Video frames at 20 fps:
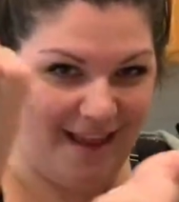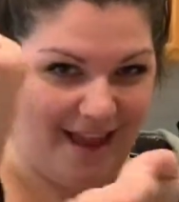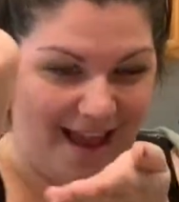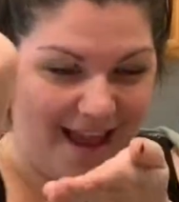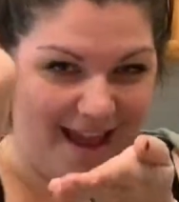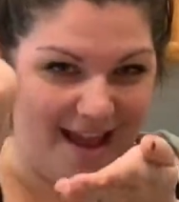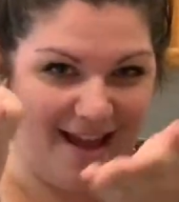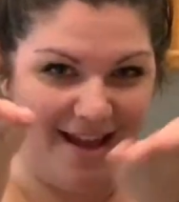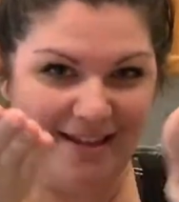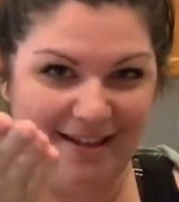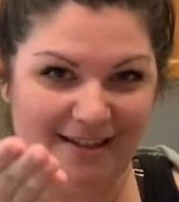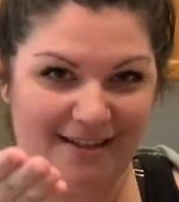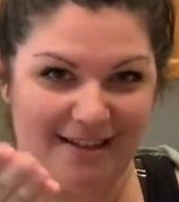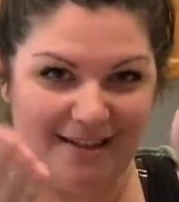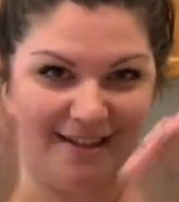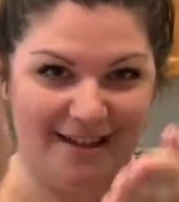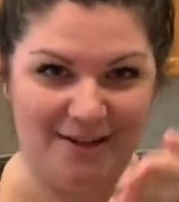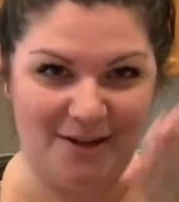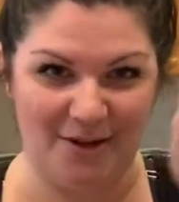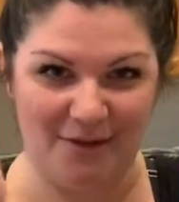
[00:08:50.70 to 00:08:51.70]
and
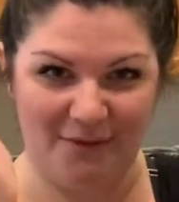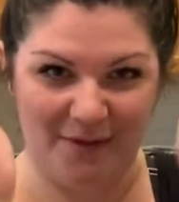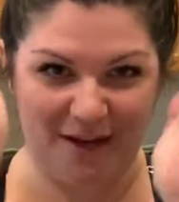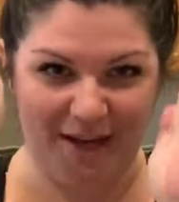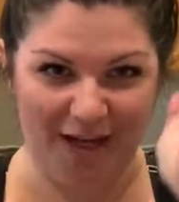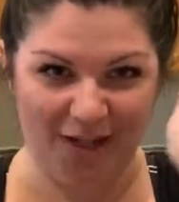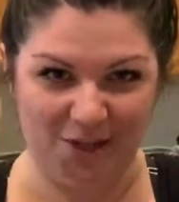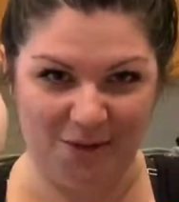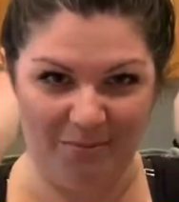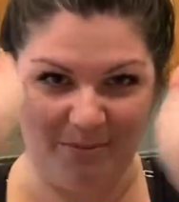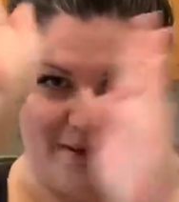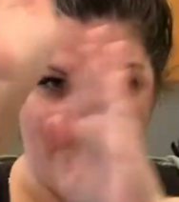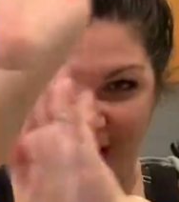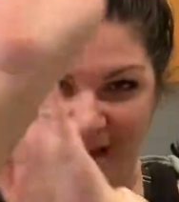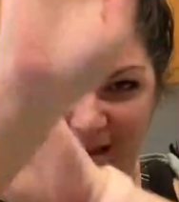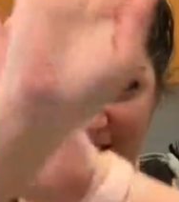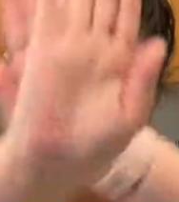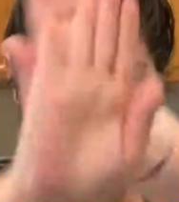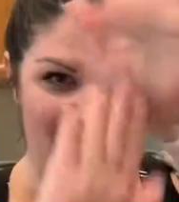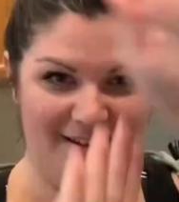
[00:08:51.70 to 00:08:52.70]
click that notification
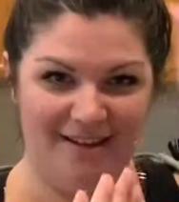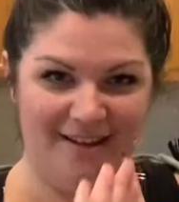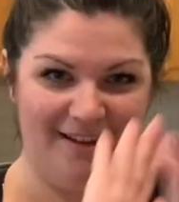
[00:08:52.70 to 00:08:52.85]
bell.